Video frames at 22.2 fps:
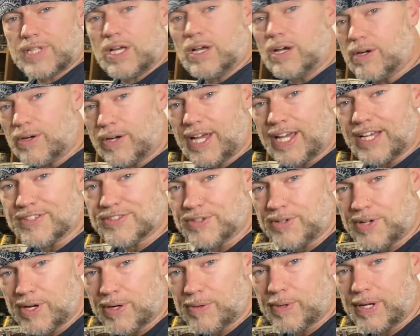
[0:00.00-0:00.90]
Okay, so
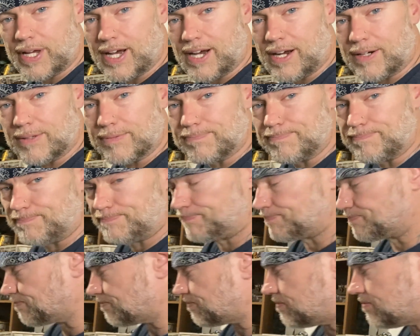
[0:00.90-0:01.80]
here we are.
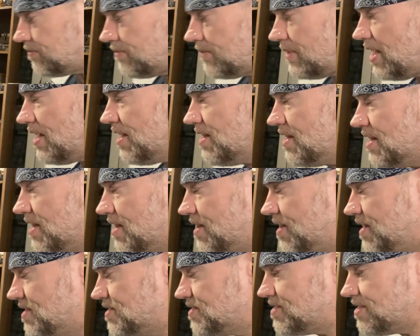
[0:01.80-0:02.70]

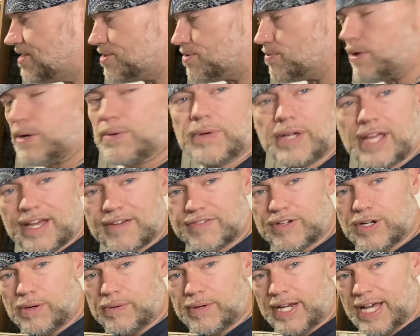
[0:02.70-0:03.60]
This is what we have
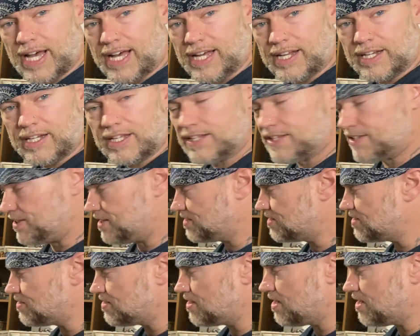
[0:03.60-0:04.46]
going on. This is the